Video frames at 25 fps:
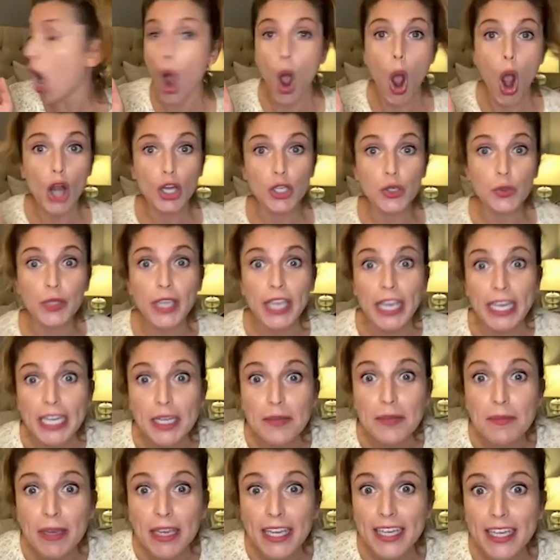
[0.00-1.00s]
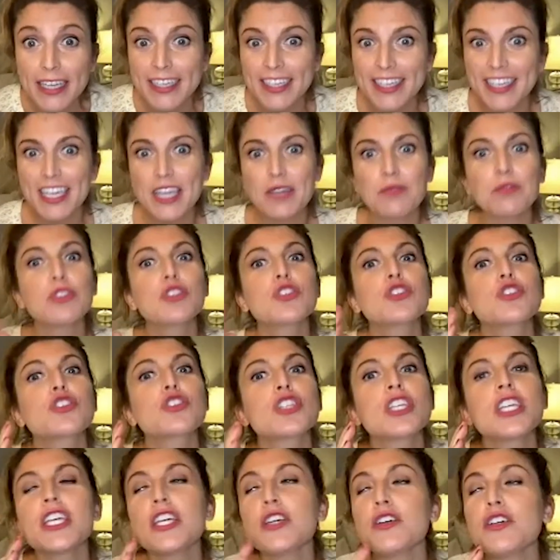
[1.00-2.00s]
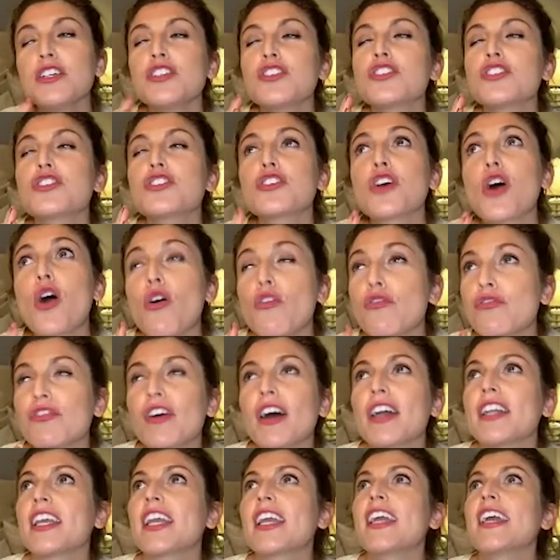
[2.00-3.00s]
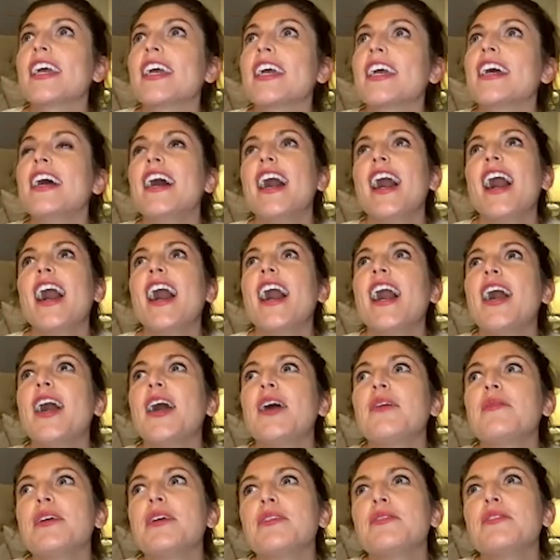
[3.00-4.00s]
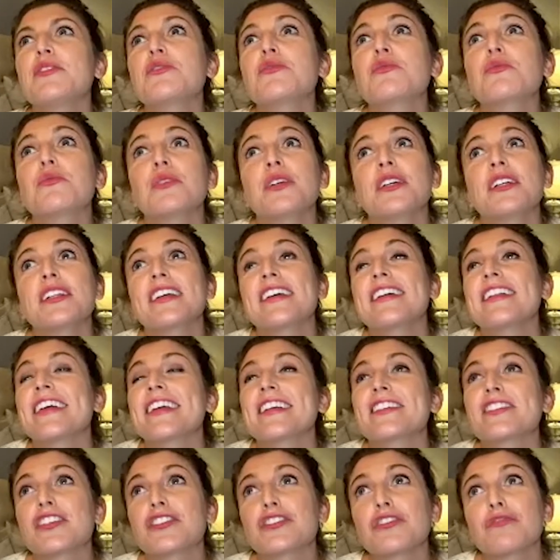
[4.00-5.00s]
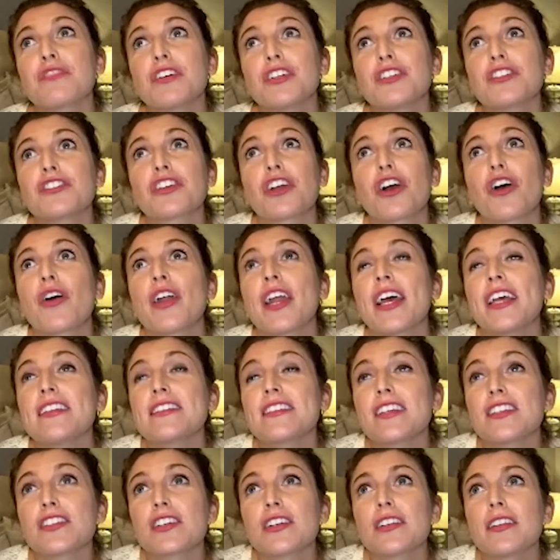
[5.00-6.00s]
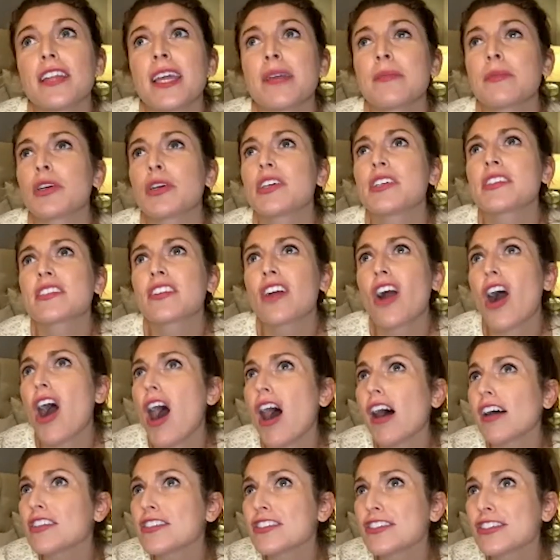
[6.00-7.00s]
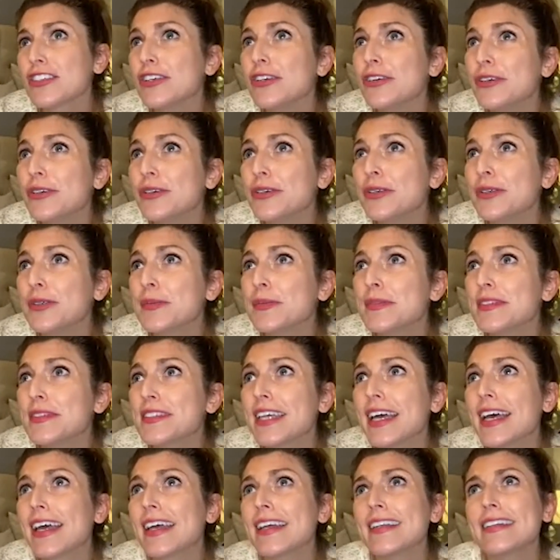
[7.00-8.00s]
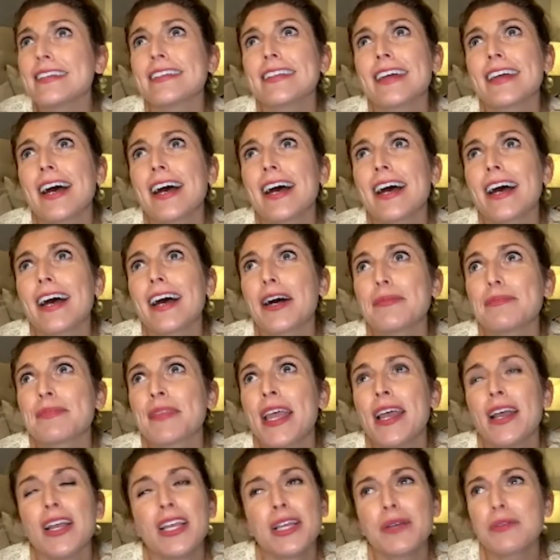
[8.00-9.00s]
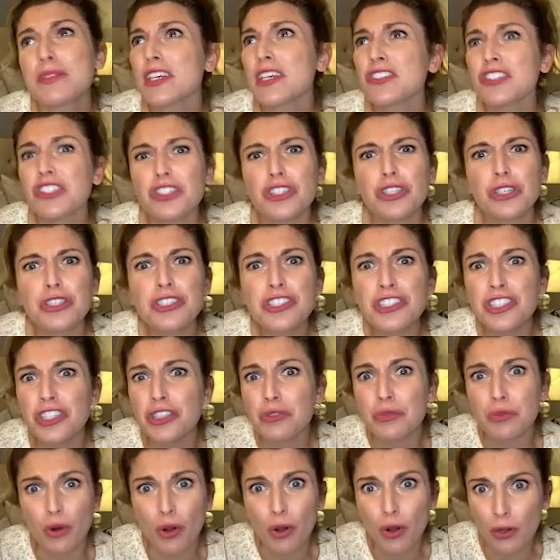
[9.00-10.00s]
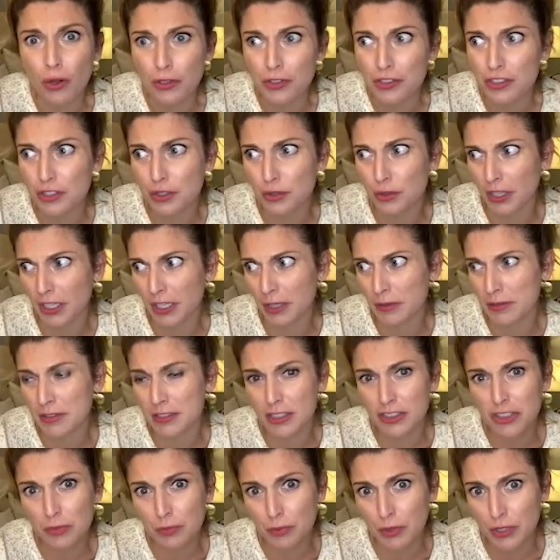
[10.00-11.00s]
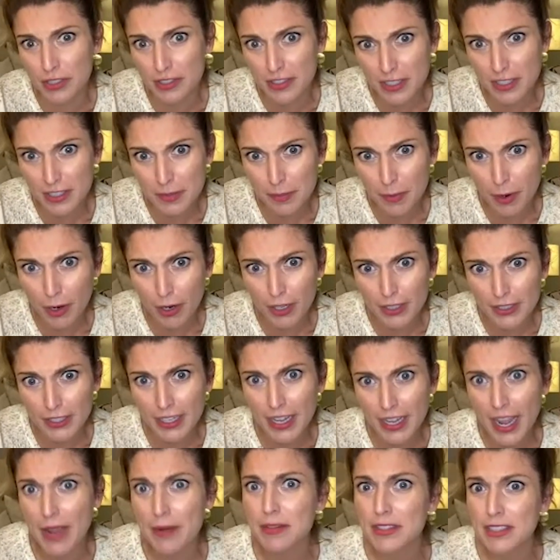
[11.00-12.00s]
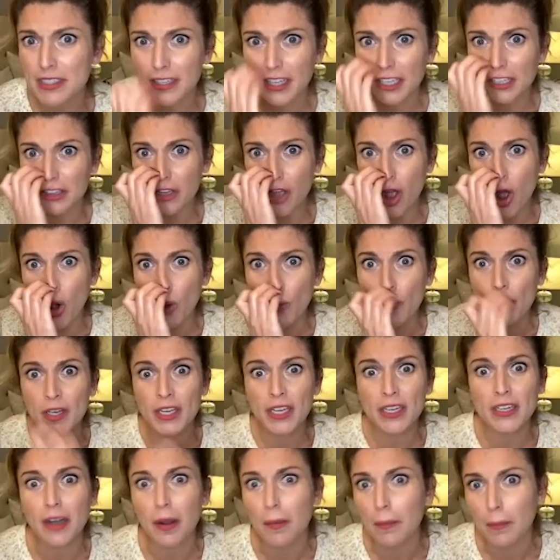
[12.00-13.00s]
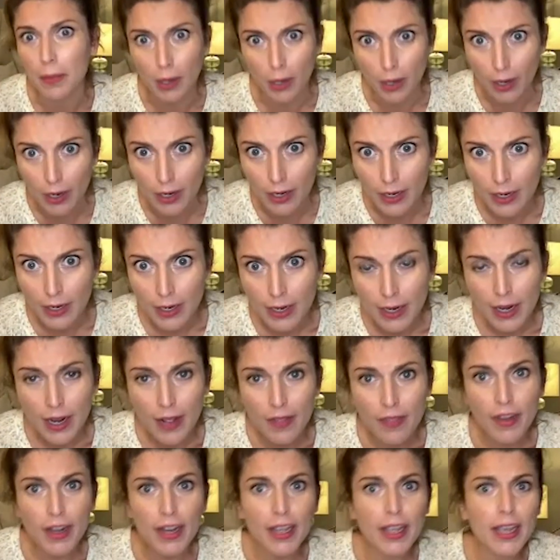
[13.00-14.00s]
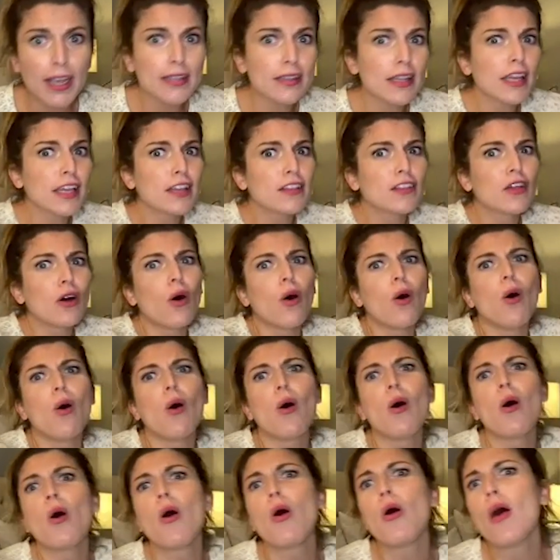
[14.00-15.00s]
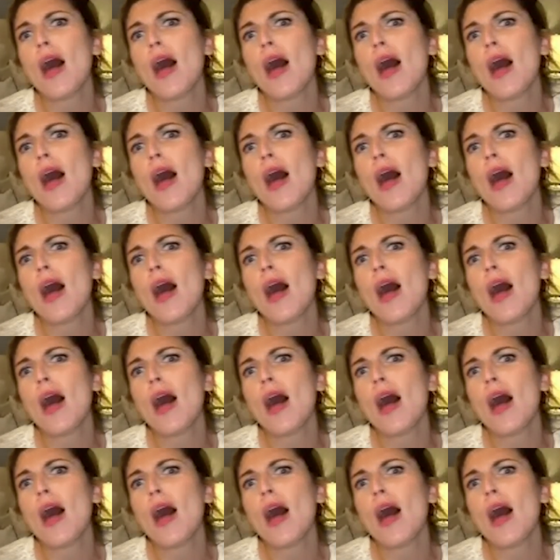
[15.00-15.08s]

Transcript: are you kidding me? It was, he is so funny. Um, it was really like such a fun show and I had such glamorous costumes and um, it was such a cushy role too. Like it was such a princess part. Like I was in like the opening number and then I had like the whole